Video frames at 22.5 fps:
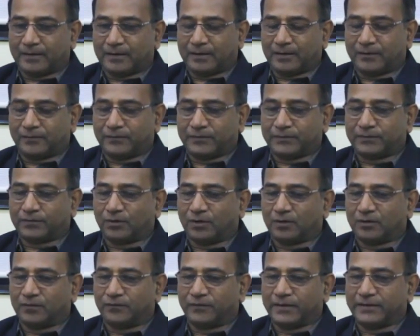We were
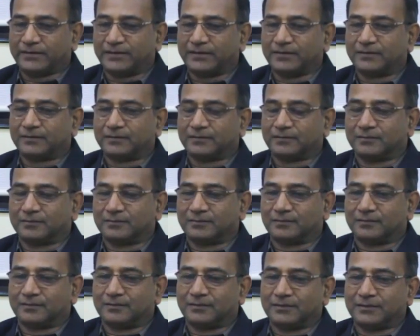all waiting
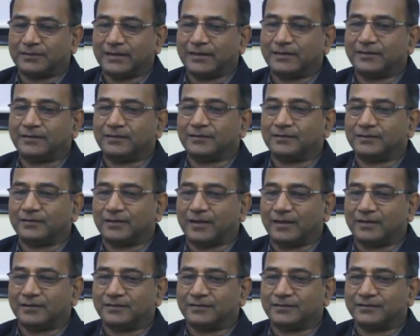in Delhi
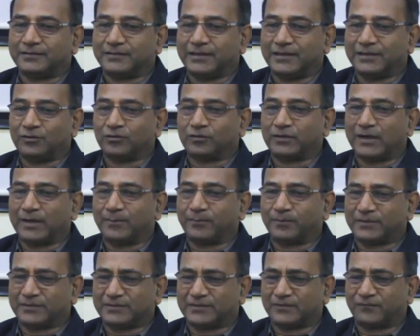in JNU
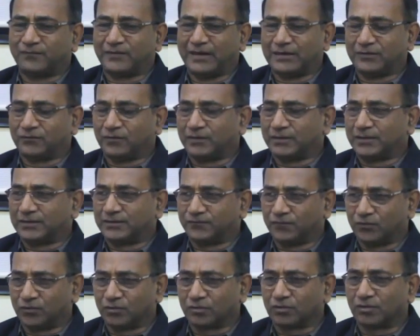campus. The flight was at
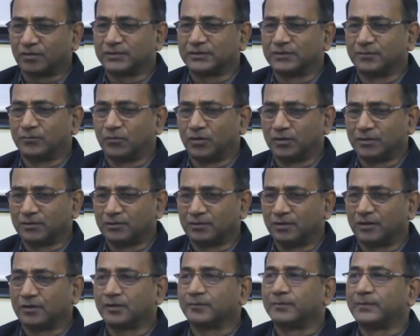4 o'clock in the morning. A
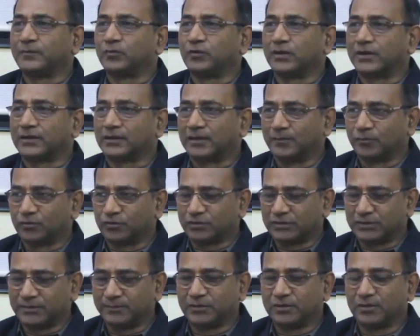lot of people had come to
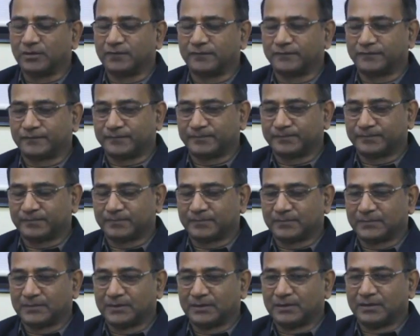see me off.
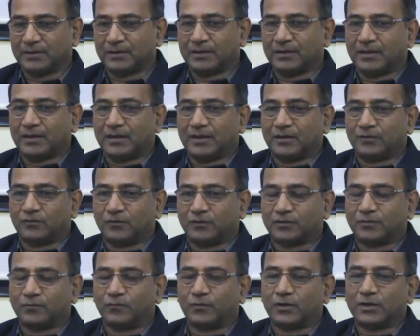And
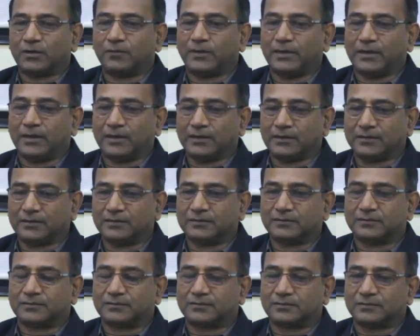one of my
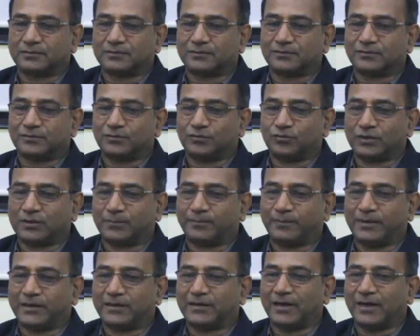uncles, who had
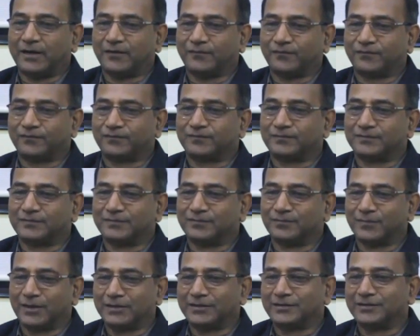paid half the
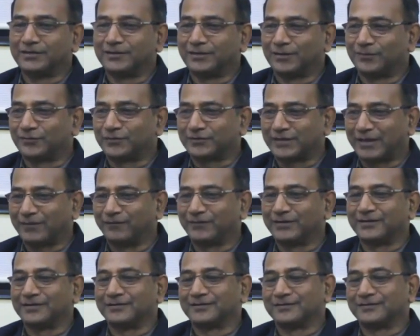money of traveling,